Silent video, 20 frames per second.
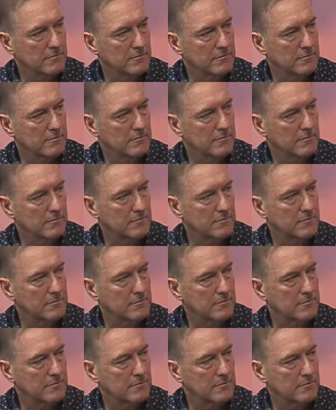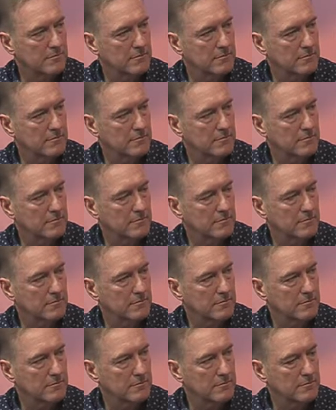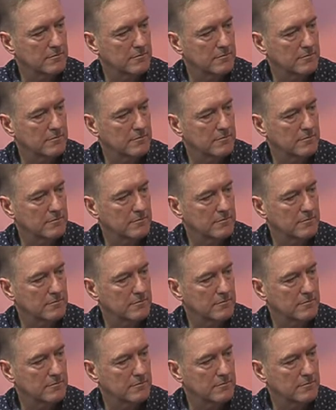(silent)